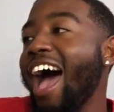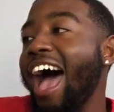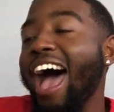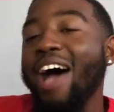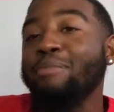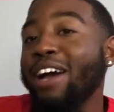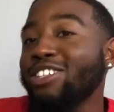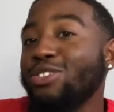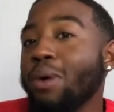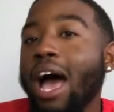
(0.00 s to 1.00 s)
I
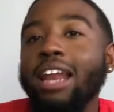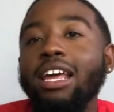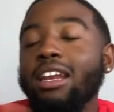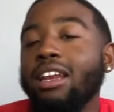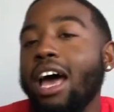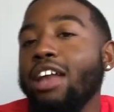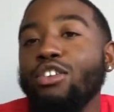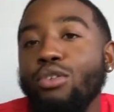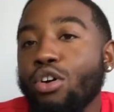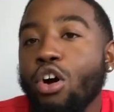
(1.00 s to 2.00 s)
mind you, I did not
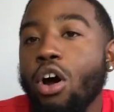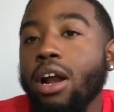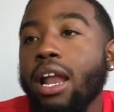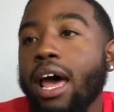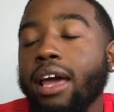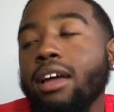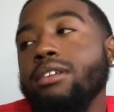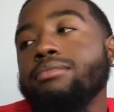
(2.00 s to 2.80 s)
know the car like